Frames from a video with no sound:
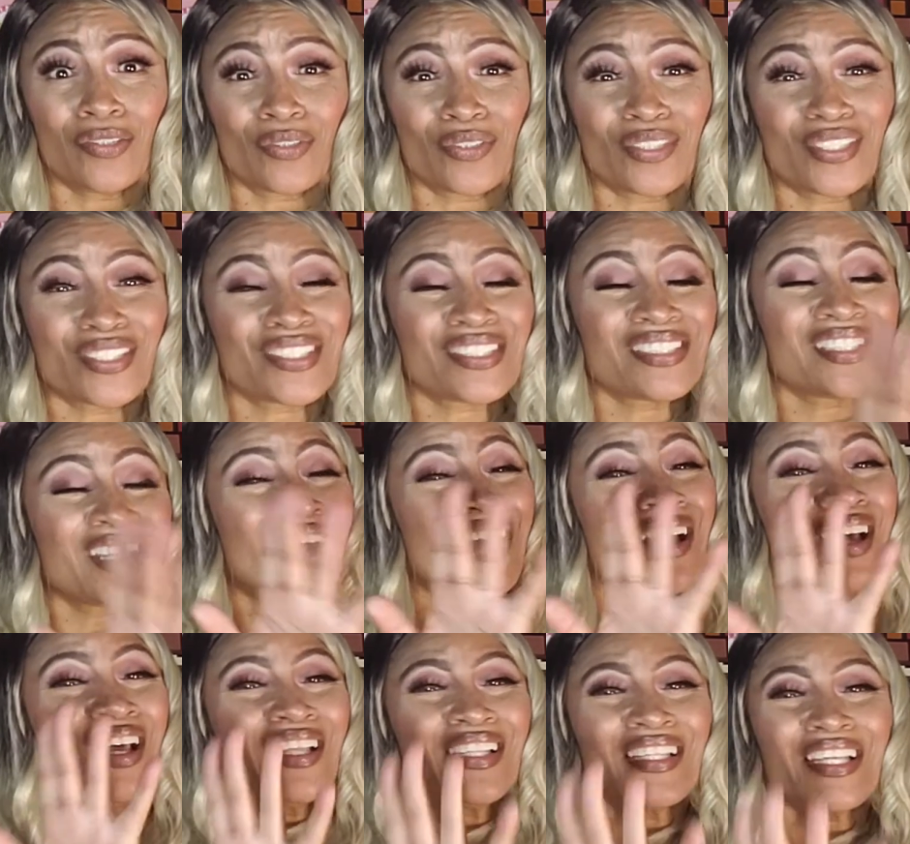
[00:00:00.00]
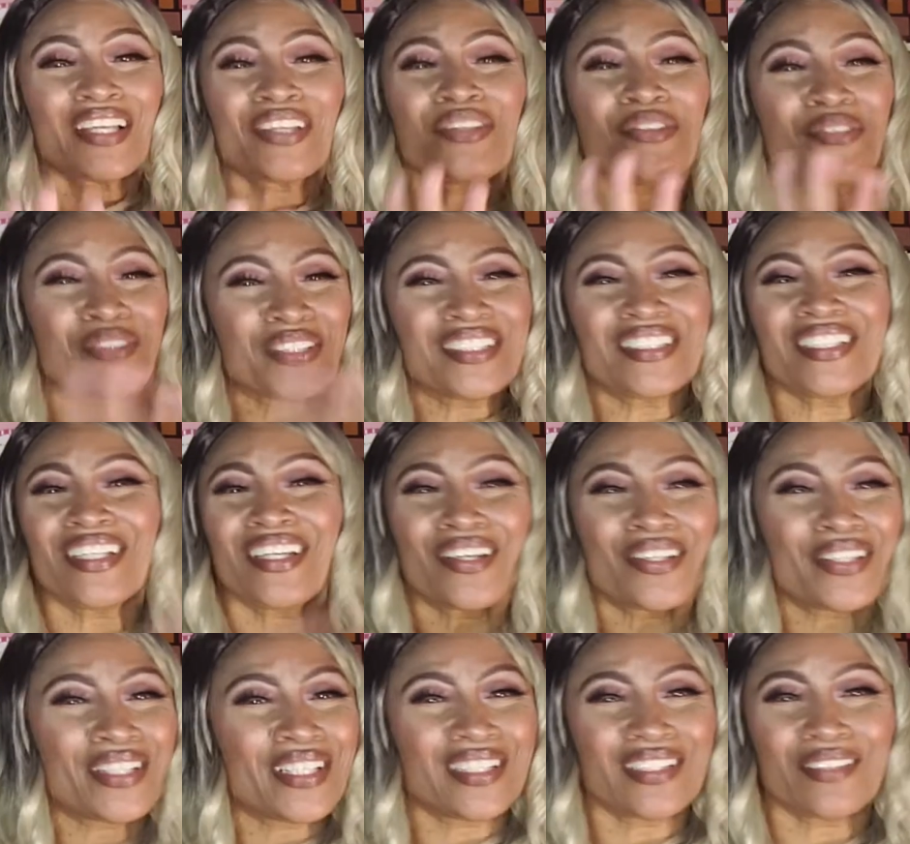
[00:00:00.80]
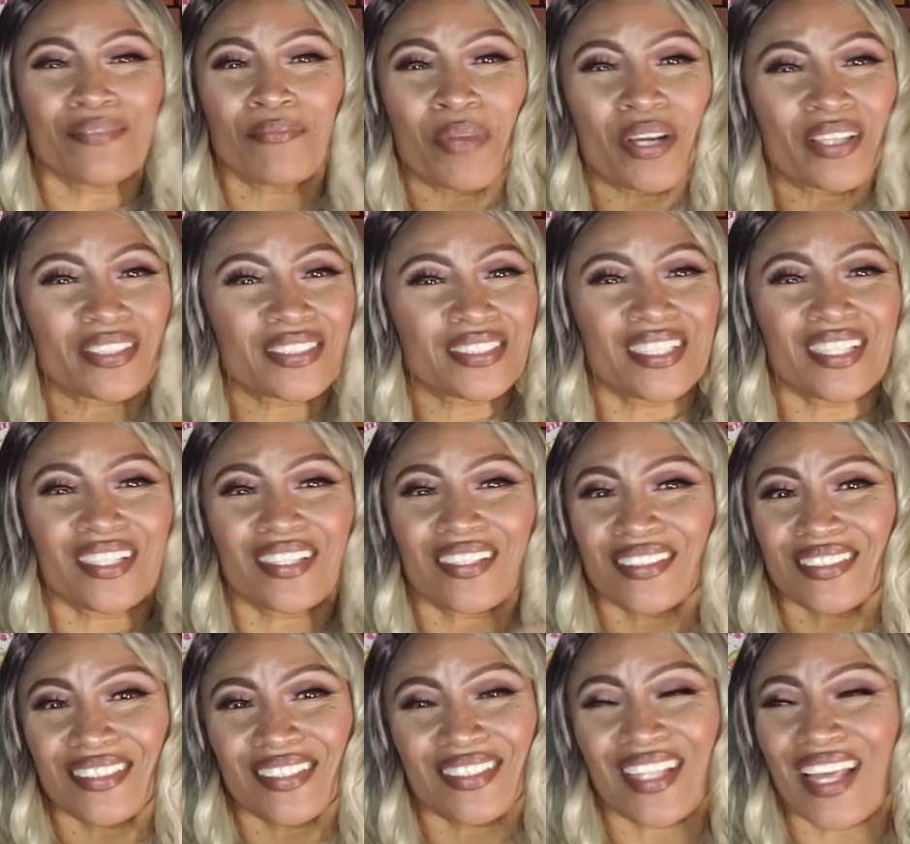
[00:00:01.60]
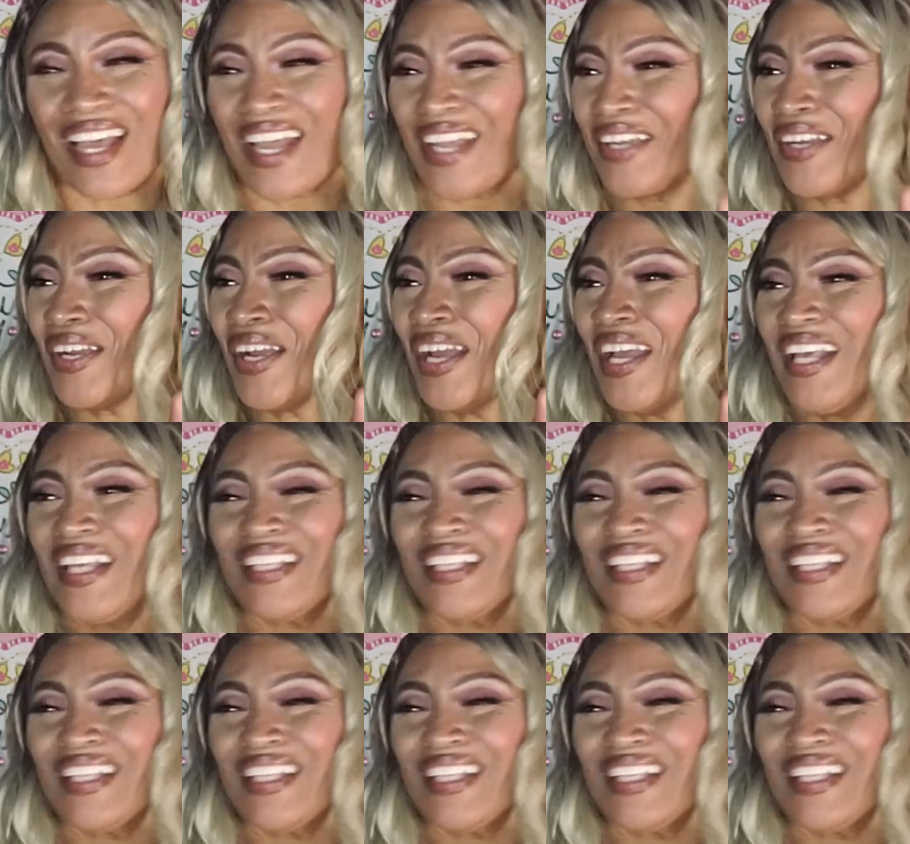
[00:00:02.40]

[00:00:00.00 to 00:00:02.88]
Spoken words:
this is that. Now you can tell that Martel is a liar.